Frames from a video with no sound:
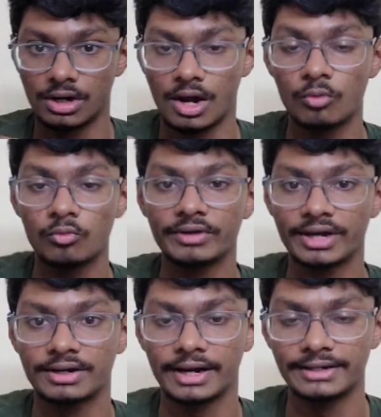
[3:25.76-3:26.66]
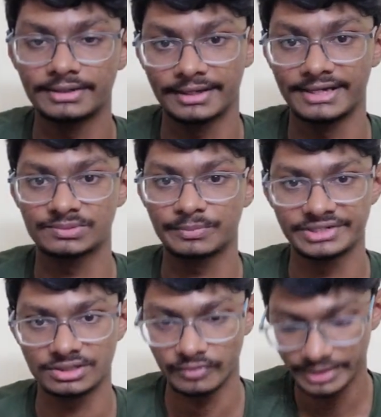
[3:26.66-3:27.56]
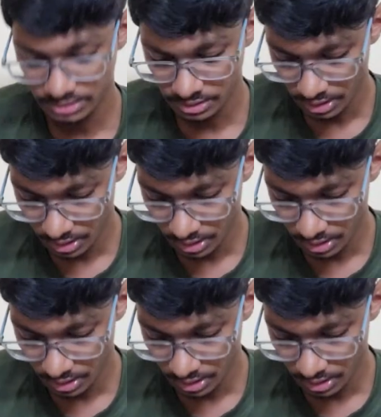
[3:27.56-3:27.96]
how we can write expression wise,